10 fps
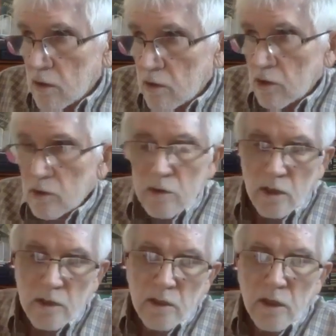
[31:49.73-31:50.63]

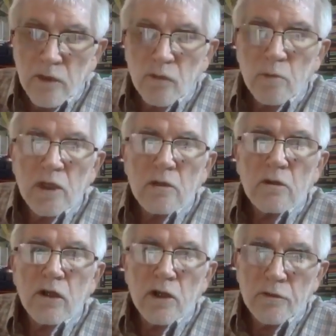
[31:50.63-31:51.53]
Thirdly, it's been
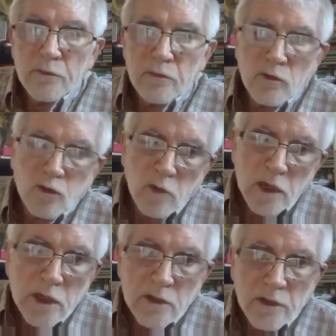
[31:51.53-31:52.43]
clear for
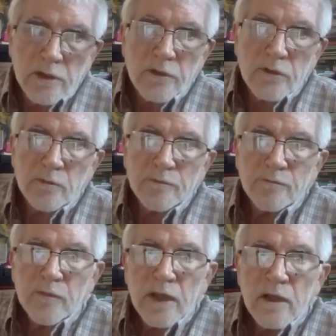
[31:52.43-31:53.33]
20 years
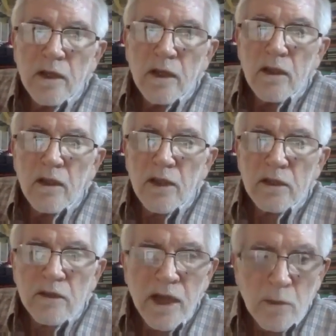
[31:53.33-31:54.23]

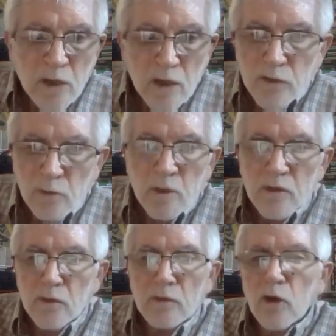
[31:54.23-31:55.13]
that capitalism
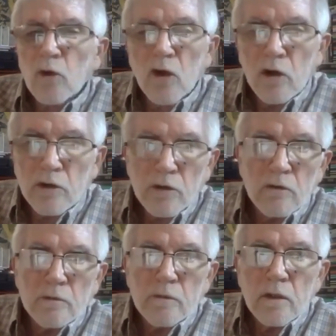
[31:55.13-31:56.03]
is no
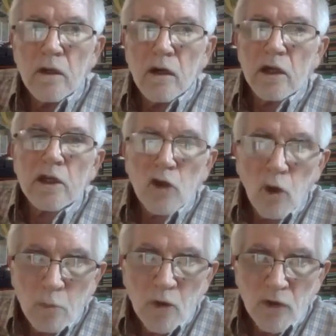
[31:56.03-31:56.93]
longer on a
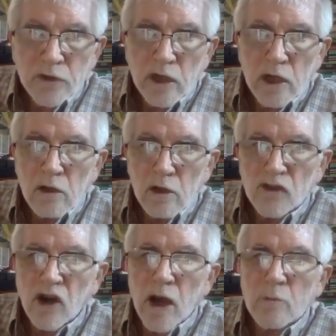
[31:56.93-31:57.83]
global scale a
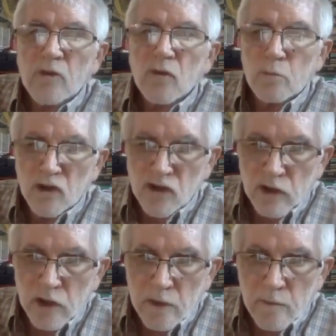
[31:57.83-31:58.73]
jobs
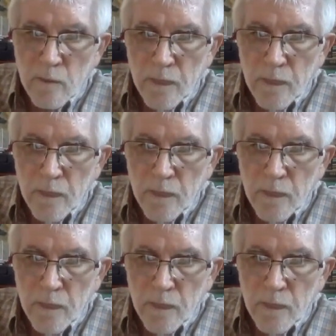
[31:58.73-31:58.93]
machine.